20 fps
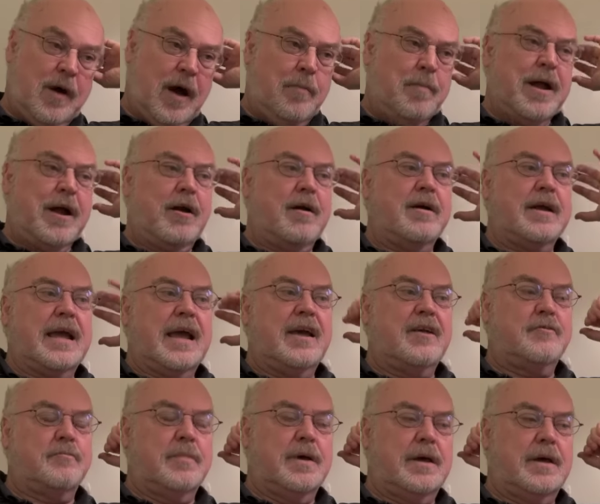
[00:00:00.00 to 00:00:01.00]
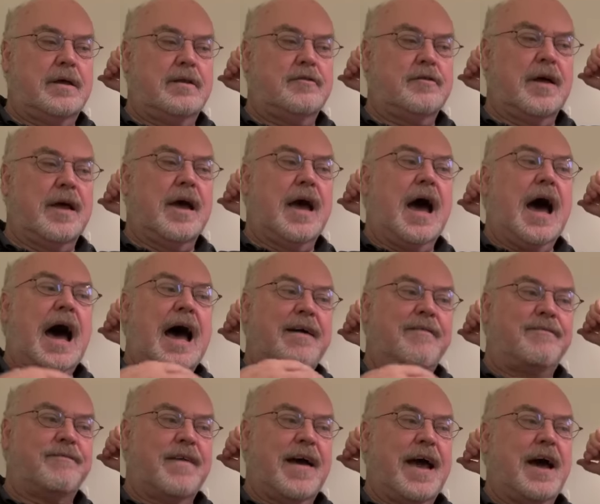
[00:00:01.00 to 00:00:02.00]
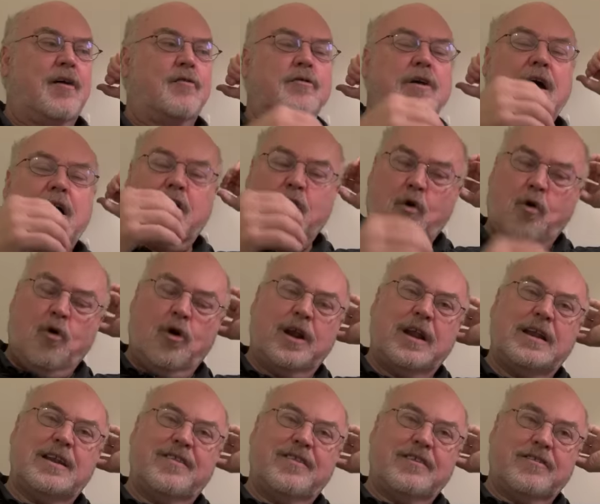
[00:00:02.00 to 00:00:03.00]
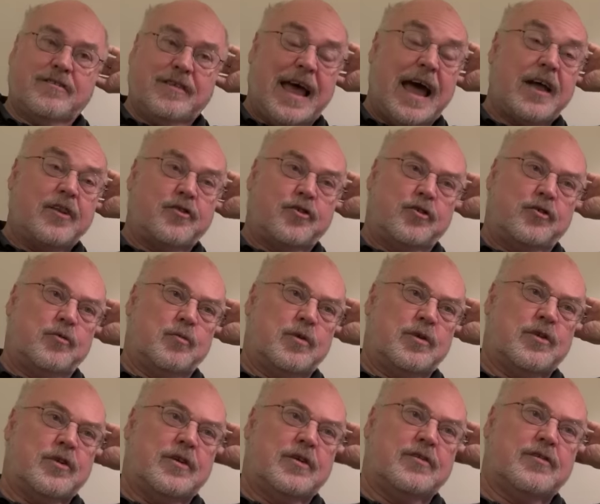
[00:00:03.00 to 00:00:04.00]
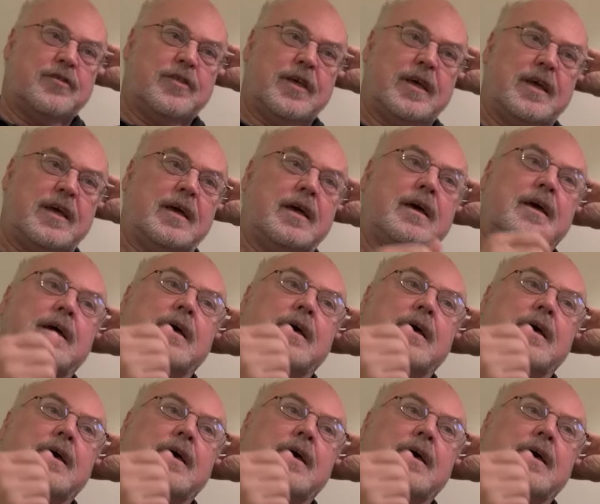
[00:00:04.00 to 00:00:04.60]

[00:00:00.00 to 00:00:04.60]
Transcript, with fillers: A merit case means I found according to the statute, which is the